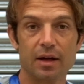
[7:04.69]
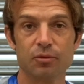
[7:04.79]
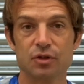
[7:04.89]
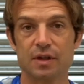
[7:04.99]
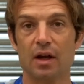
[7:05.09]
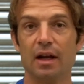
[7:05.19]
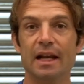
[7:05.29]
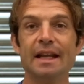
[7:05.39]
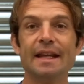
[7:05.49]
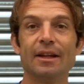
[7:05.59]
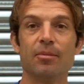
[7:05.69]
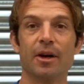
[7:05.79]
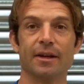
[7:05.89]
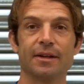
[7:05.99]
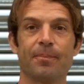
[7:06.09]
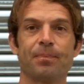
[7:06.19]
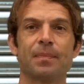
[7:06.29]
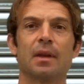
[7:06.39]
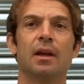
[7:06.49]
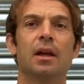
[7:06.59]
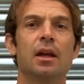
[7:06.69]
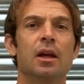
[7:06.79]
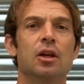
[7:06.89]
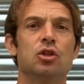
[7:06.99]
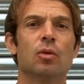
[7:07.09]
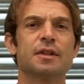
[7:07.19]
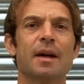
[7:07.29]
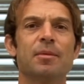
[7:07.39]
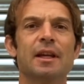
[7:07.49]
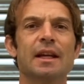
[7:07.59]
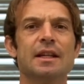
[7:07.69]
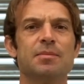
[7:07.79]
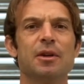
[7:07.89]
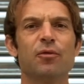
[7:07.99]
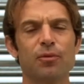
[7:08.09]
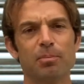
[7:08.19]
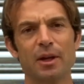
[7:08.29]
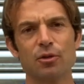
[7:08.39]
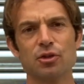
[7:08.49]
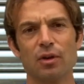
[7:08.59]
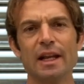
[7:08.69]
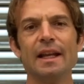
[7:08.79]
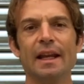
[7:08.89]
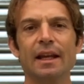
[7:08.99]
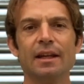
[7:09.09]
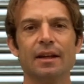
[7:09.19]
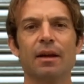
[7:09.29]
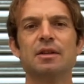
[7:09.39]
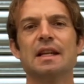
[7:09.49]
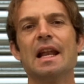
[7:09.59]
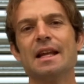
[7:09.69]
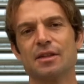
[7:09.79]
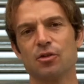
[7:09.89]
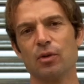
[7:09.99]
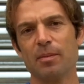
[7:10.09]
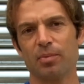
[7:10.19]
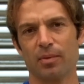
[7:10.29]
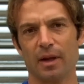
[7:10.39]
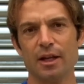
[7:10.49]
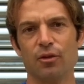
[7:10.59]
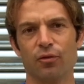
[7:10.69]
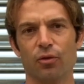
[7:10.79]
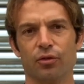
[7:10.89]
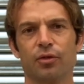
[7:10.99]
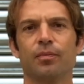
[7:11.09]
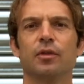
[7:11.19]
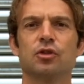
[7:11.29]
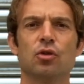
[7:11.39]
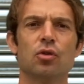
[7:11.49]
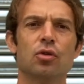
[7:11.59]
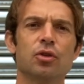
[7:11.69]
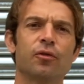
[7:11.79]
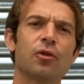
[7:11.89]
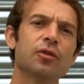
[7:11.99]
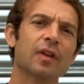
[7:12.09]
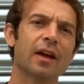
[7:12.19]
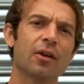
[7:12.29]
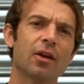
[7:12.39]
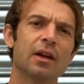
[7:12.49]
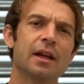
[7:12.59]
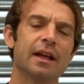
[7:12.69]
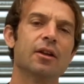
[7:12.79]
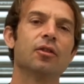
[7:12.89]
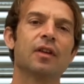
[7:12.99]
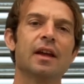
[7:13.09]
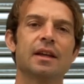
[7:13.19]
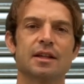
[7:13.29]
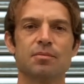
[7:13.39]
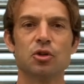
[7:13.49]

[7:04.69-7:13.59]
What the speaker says: to start leaning the bike. So what's happening is because you're leaning, there is less grip in the front. So your front tire cannot take as much